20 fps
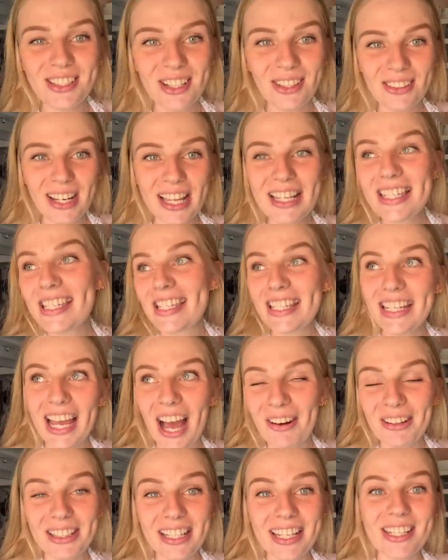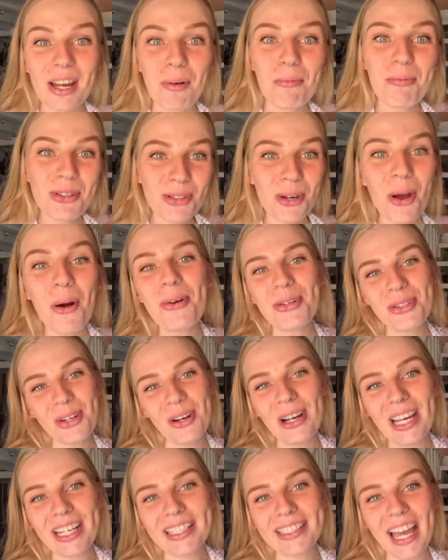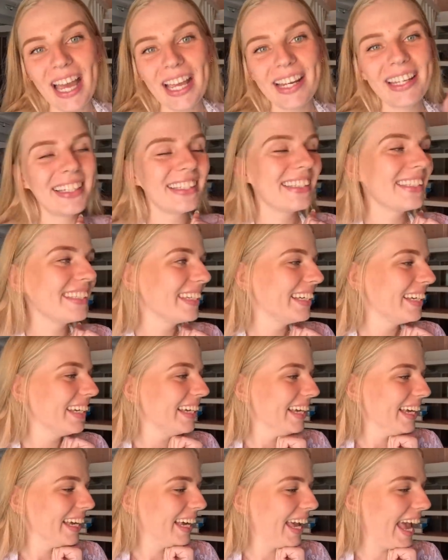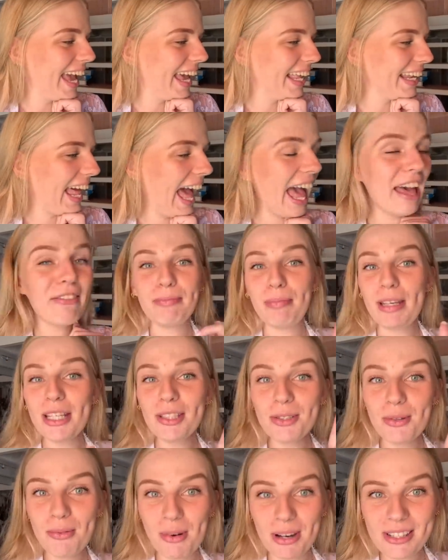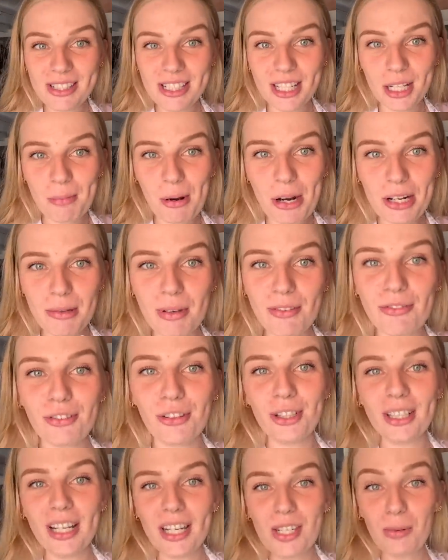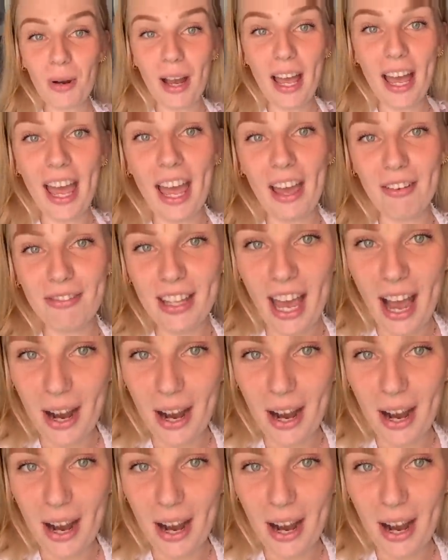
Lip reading: so let's see how it is. I'm so, so excited. And I've been to one ceremony before, that's why I have the